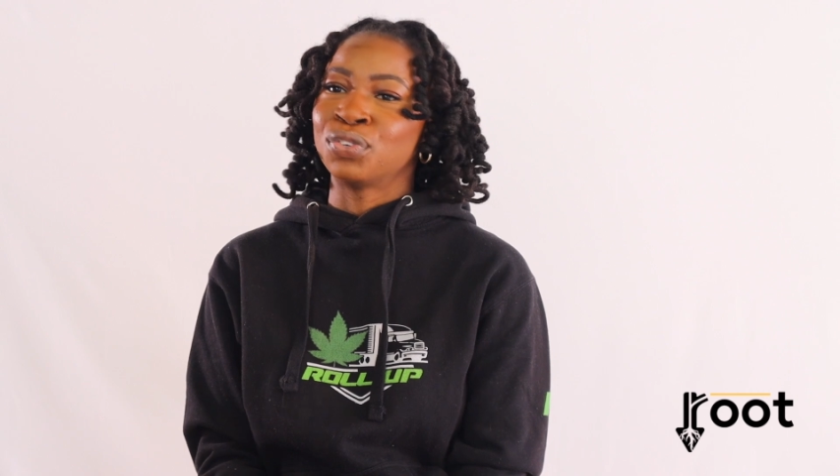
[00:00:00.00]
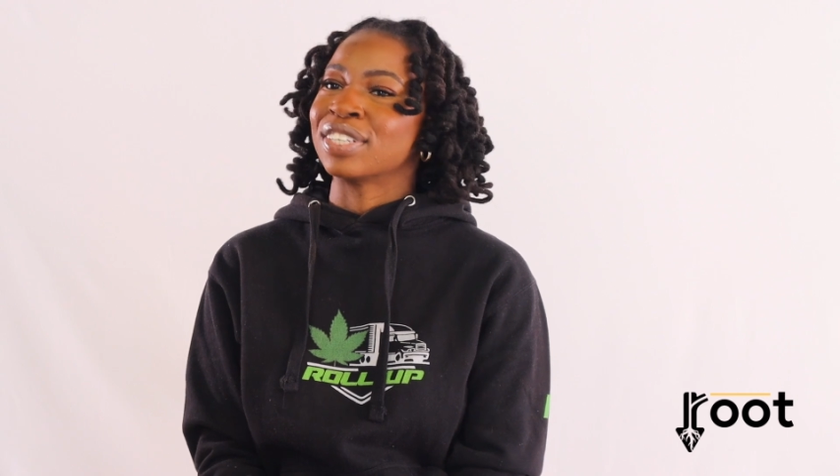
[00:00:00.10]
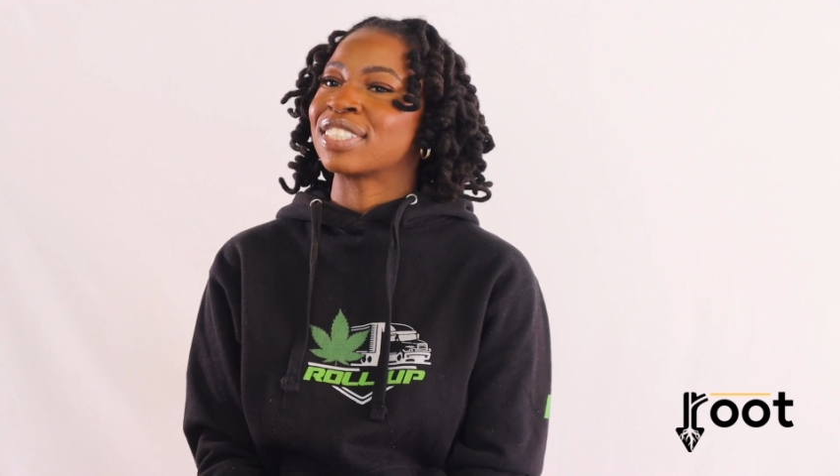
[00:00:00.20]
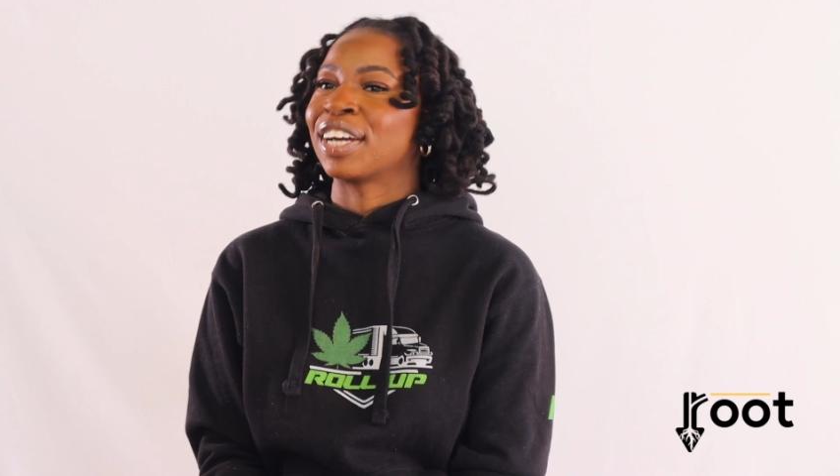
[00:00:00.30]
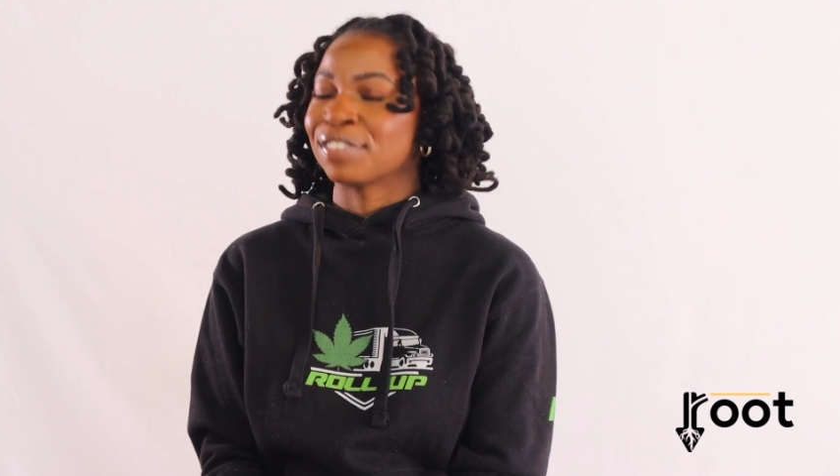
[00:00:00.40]

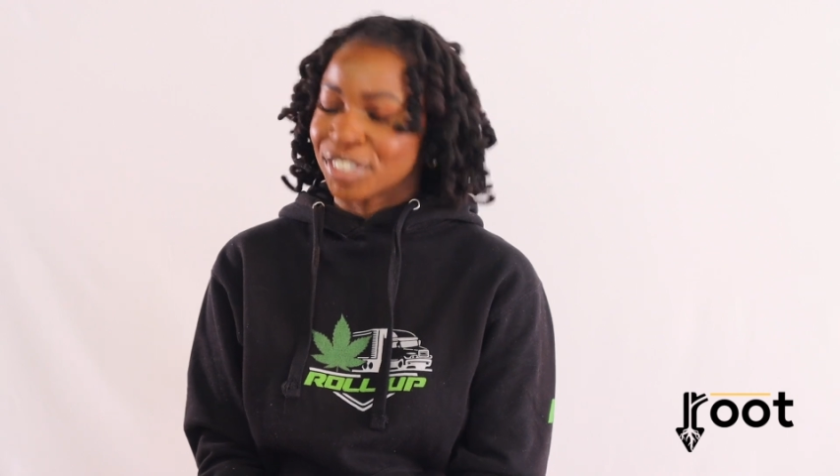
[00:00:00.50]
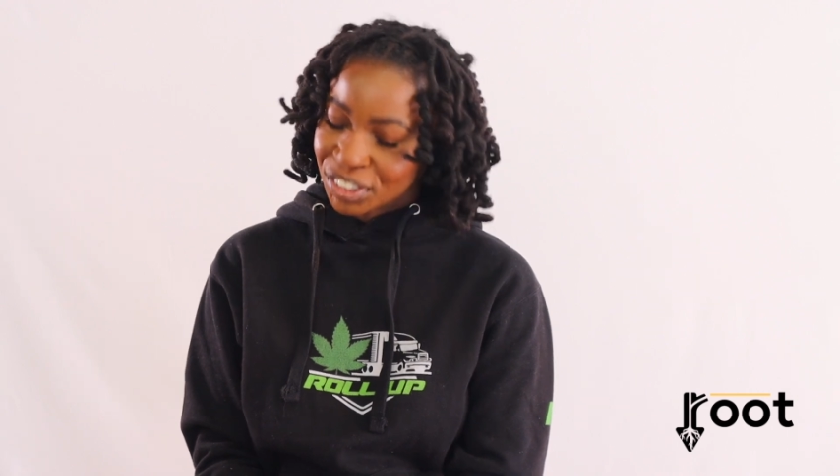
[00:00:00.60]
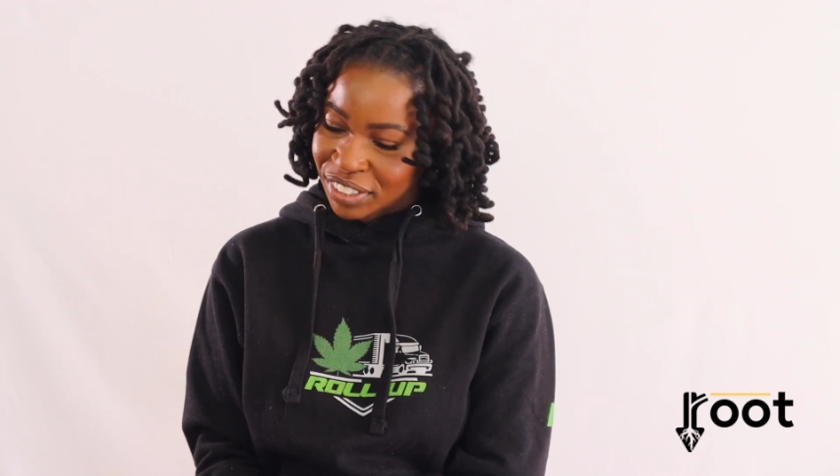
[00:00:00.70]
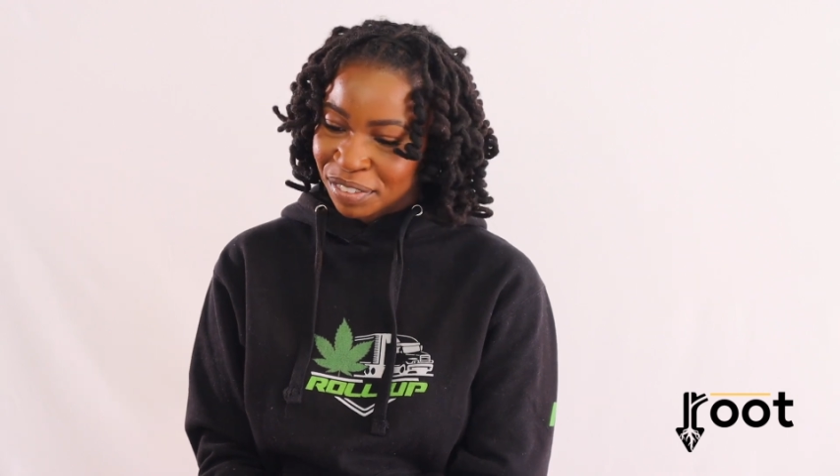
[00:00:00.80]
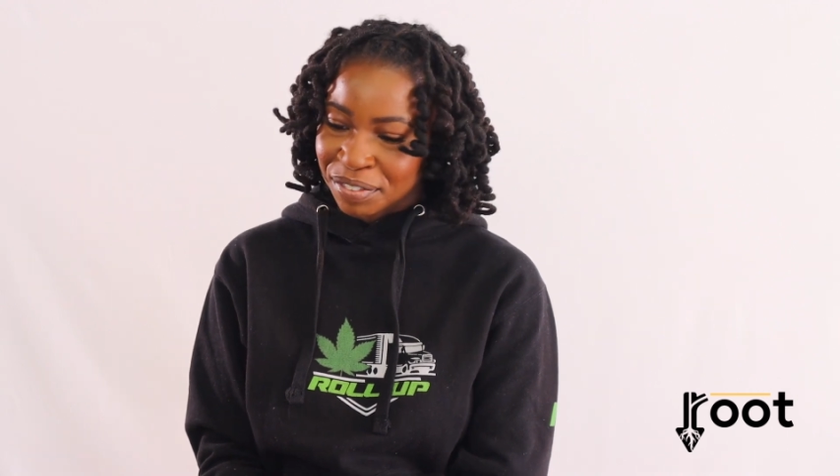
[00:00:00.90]
discovered
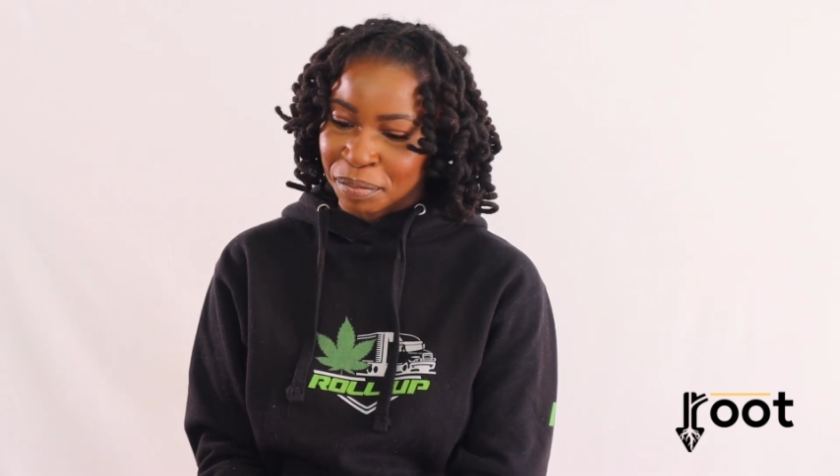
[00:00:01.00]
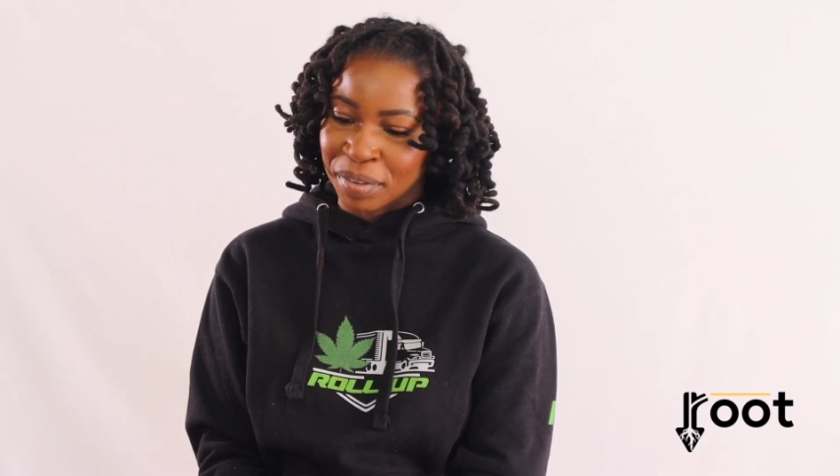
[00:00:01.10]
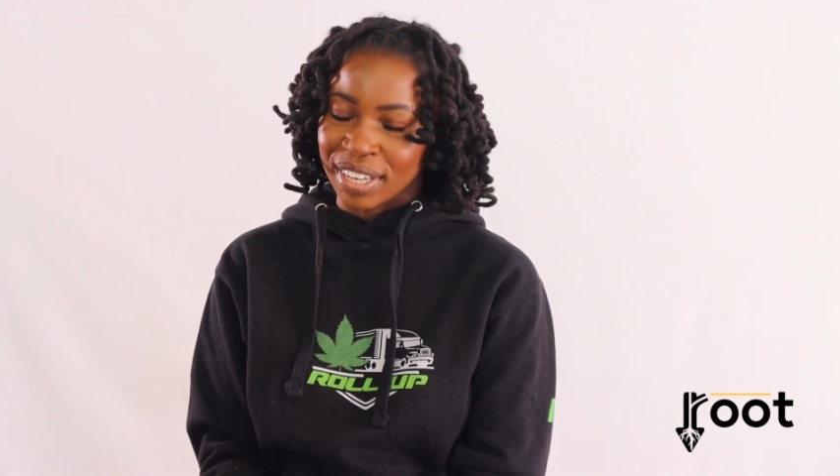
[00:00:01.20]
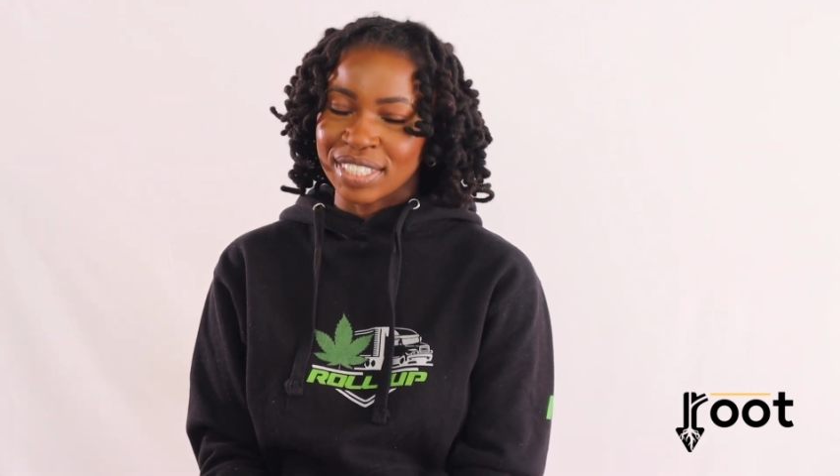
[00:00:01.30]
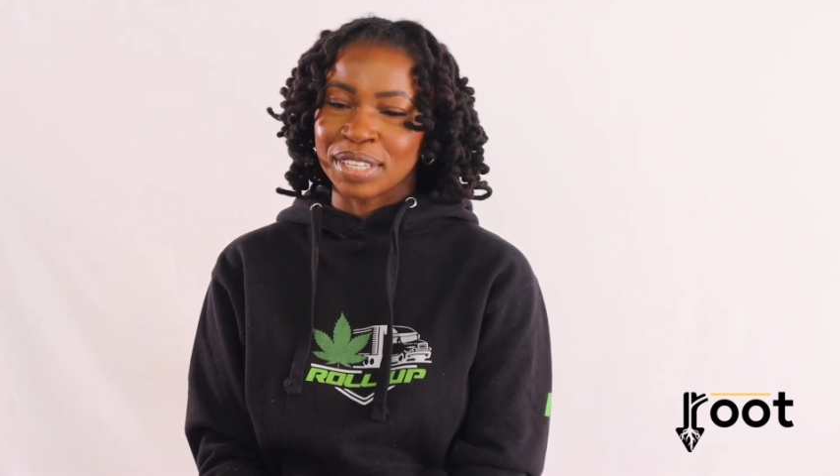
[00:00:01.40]
strain for
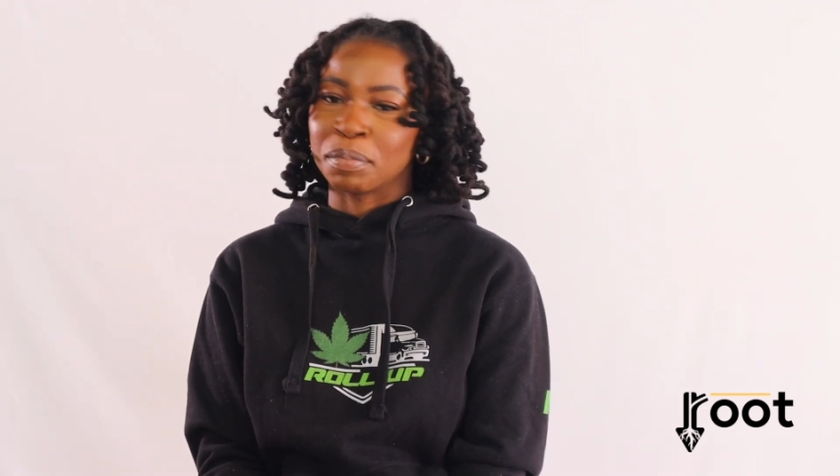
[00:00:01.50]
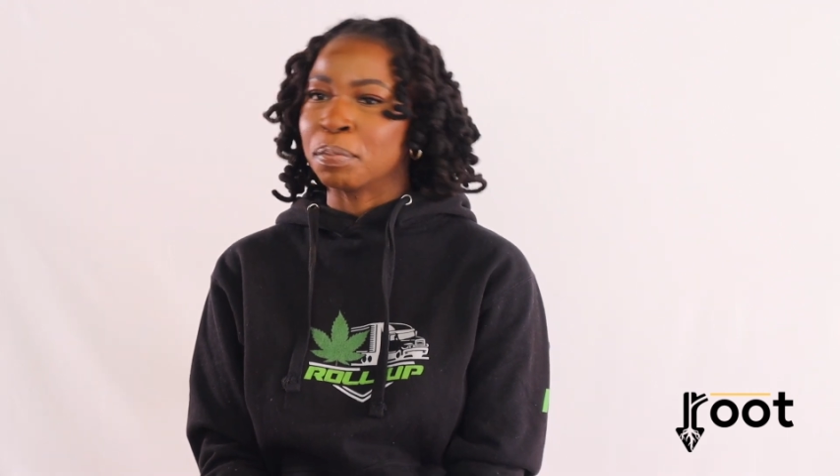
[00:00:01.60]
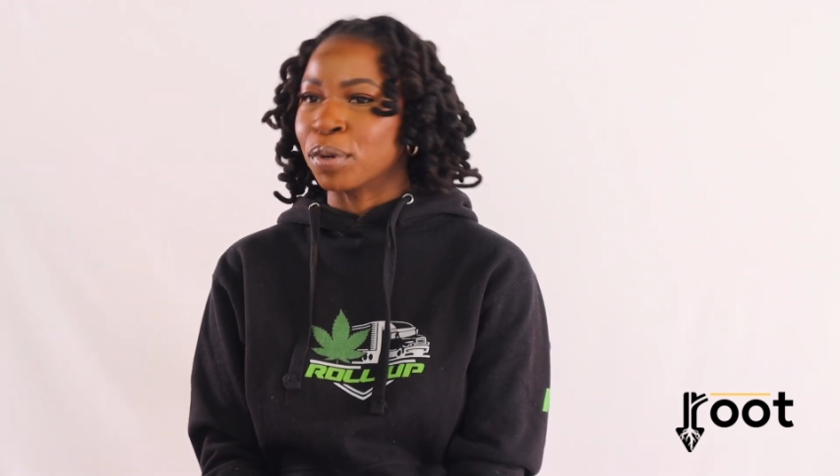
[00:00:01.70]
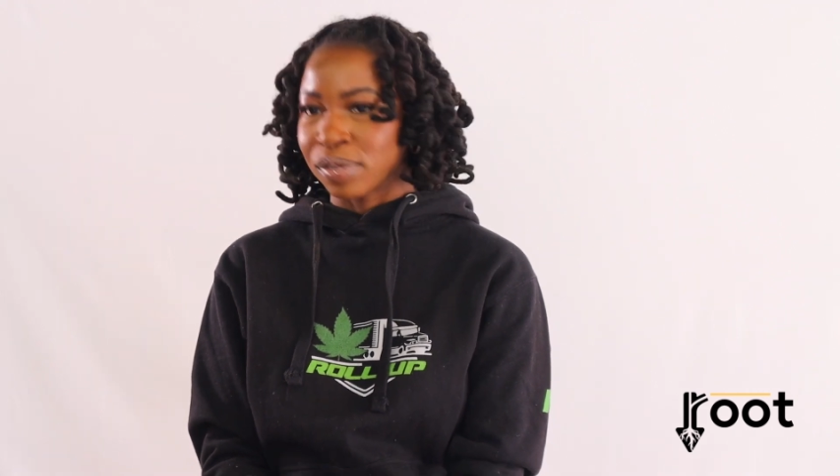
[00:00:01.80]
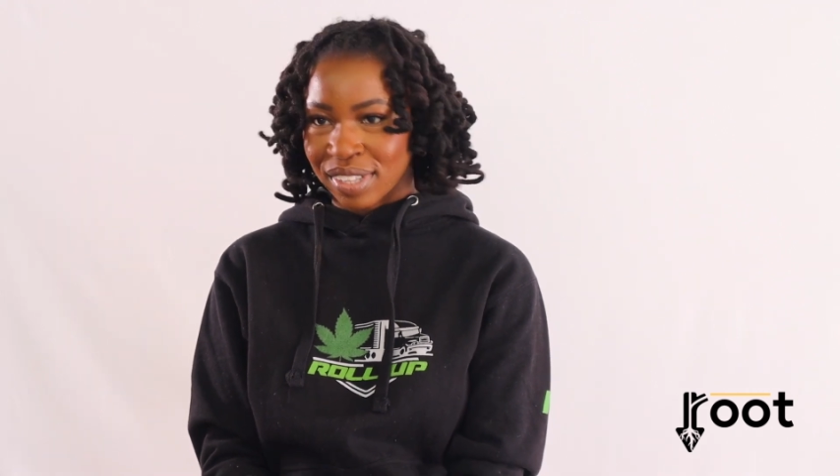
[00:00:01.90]
me. It's a
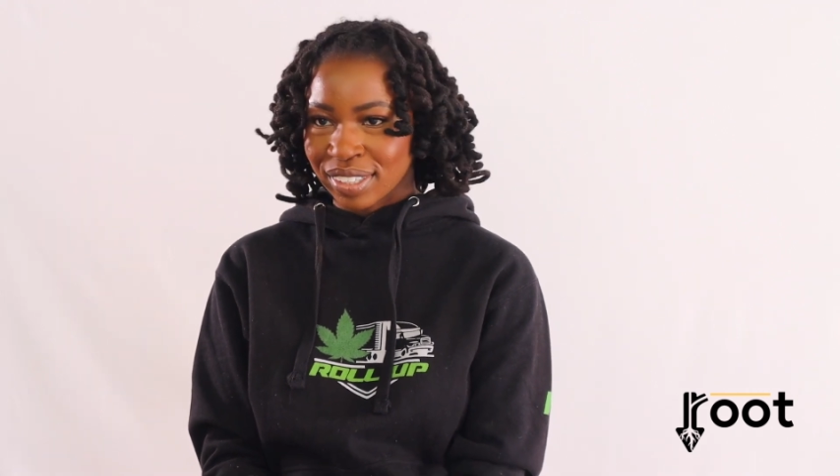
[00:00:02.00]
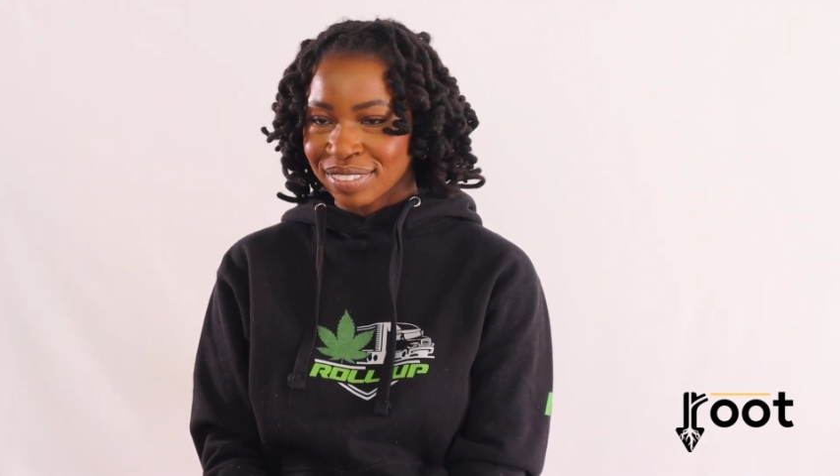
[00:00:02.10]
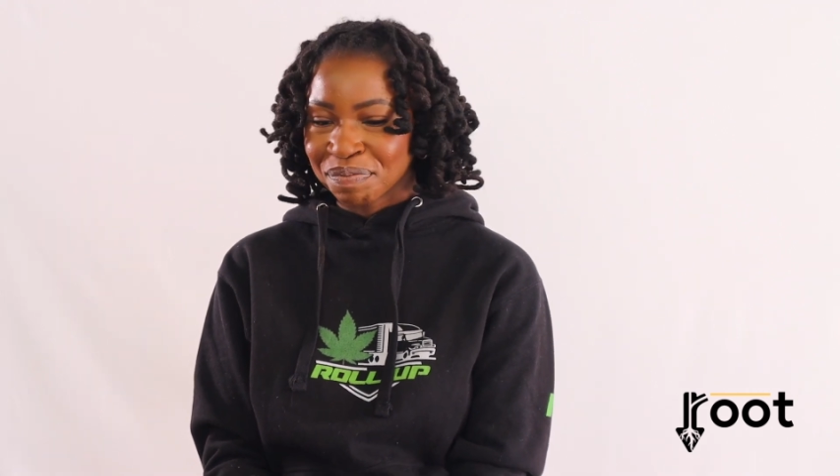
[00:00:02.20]
mimosa.